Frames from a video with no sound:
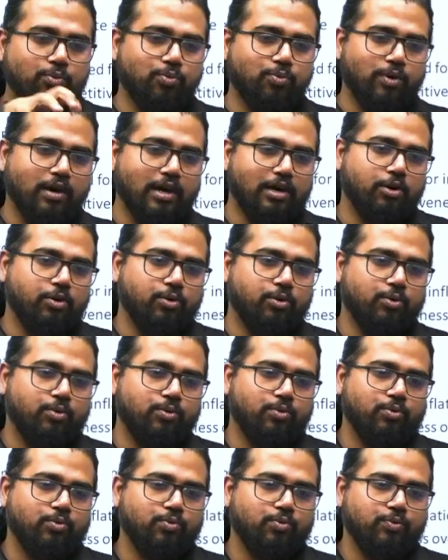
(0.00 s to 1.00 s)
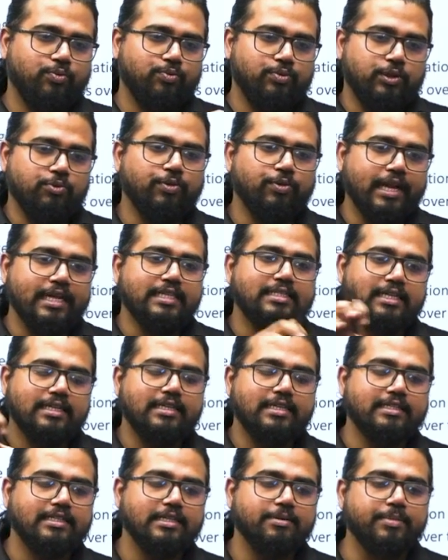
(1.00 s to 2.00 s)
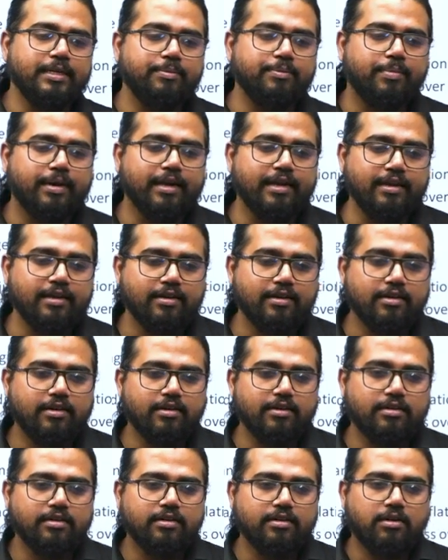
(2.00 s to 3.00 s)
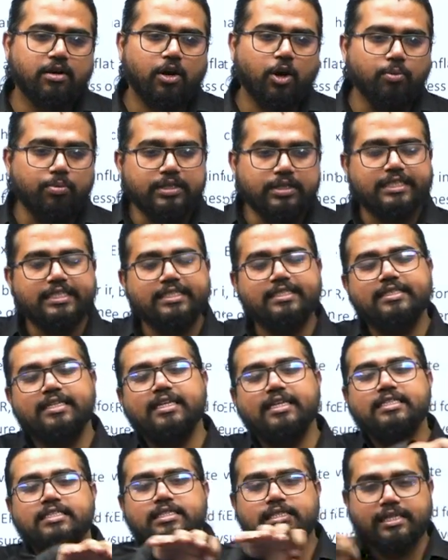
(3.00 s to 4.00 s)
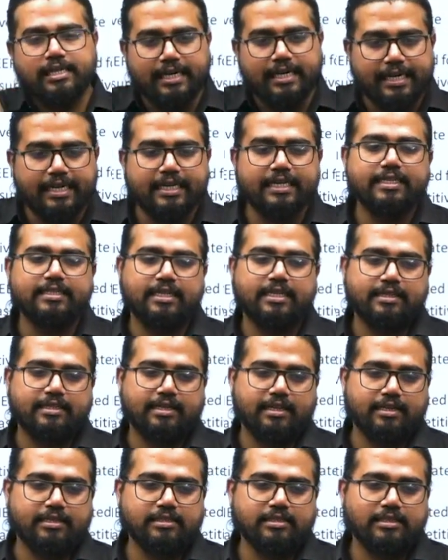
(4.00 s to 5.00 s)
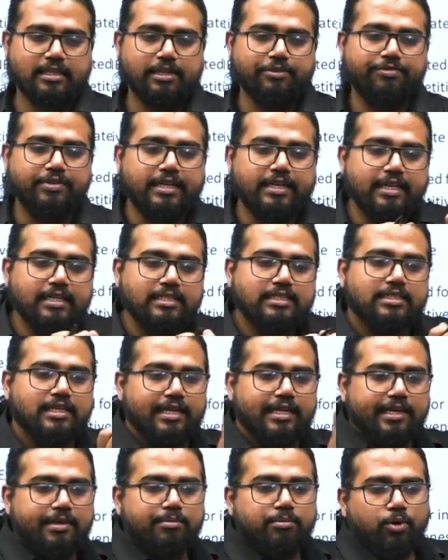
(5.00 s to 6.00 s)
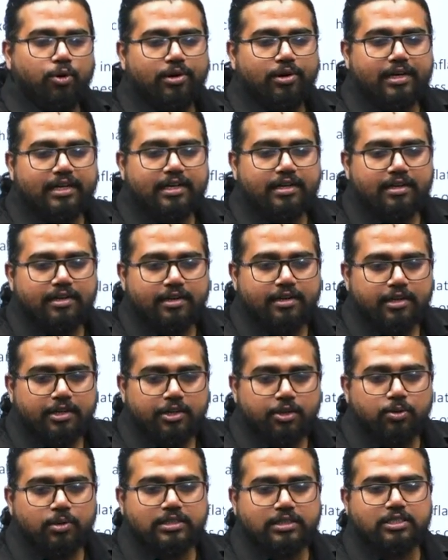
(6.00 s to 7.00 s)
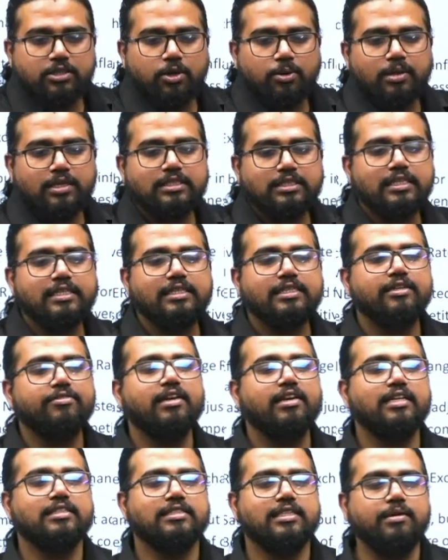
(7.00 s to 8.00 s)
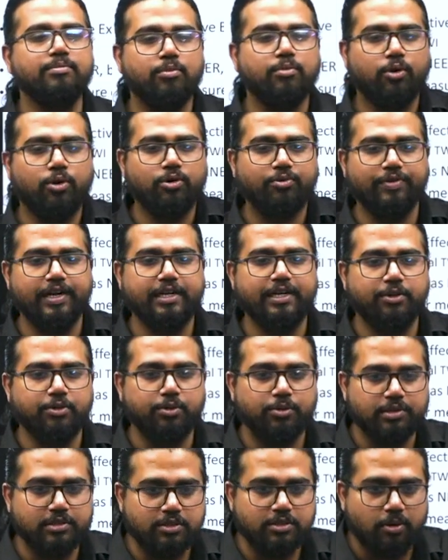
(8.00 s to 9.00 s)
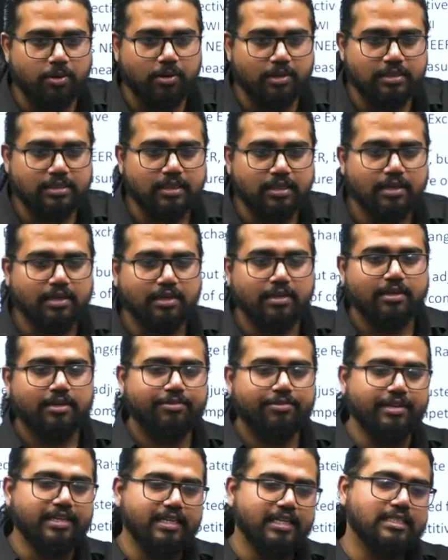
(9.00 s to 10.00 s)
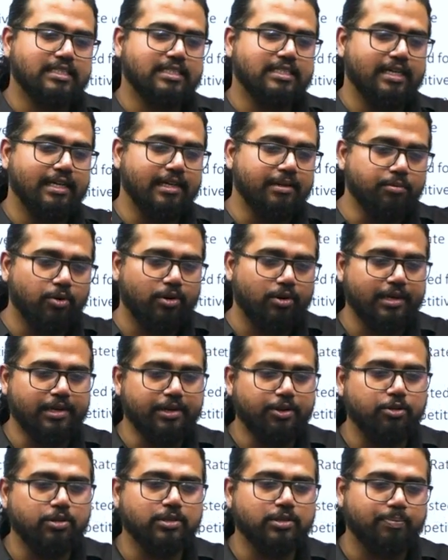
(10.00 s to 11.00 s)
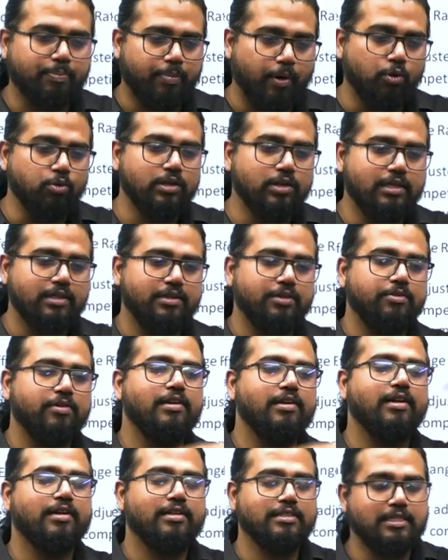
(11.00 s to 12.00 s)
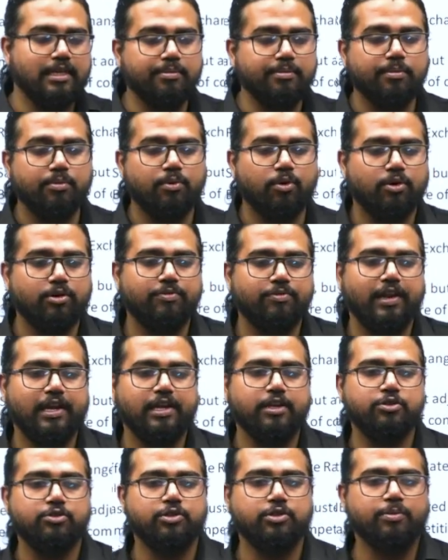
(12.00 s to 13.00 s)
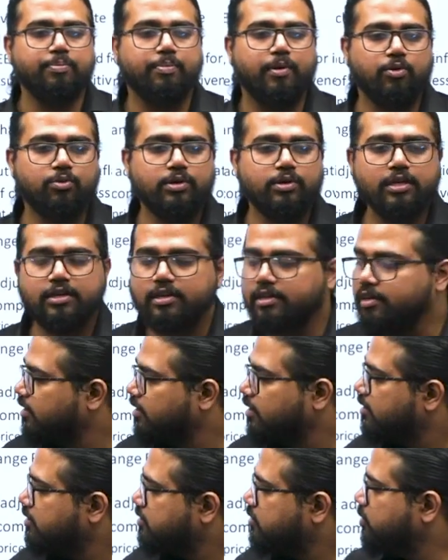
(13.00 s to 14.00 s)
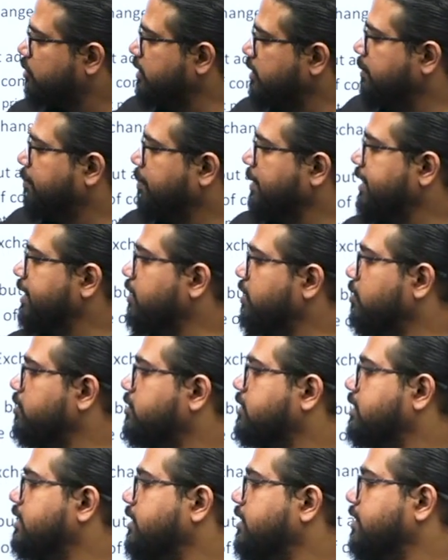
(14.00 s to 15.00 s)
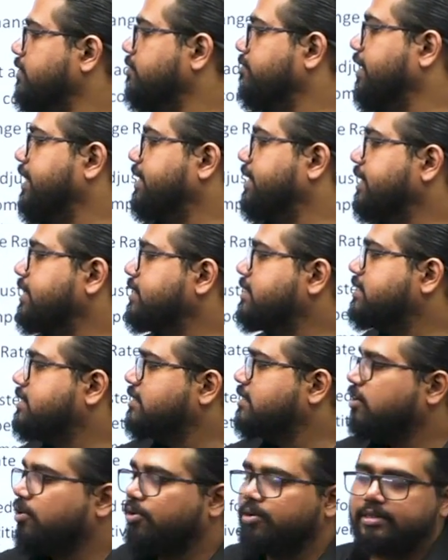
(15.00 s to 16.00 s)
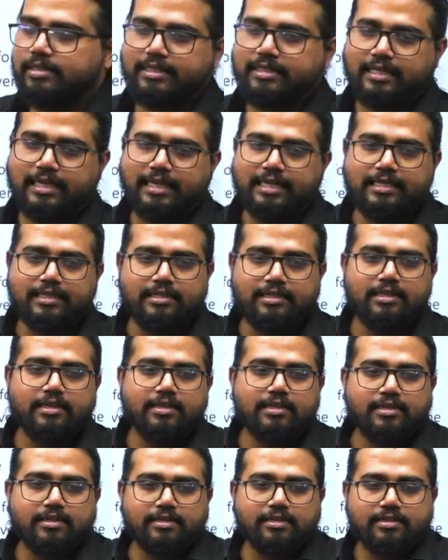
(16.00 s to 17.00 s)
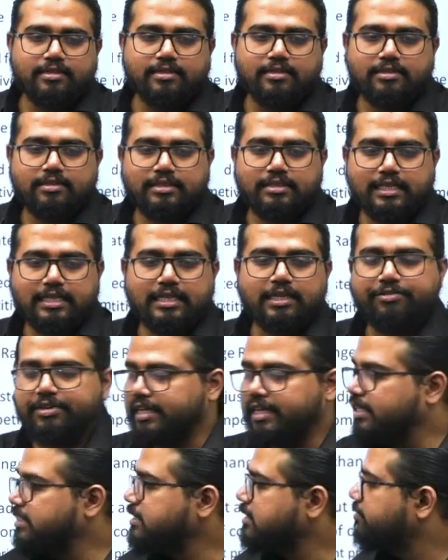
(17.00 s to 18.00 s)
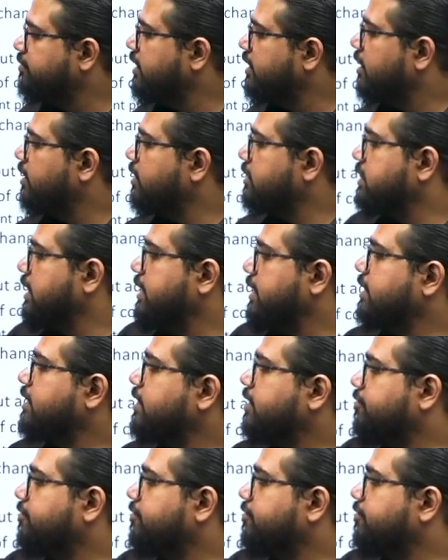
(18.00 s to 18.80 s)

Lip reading: wow, the weights are determined by how much India is trading in that currency. If India is trading more in US dollars, India will assign more weight to US dollars. If India is trading more in US pound, you will assign more value to the pound. So, depending on the weightage or trade significance, we are assigning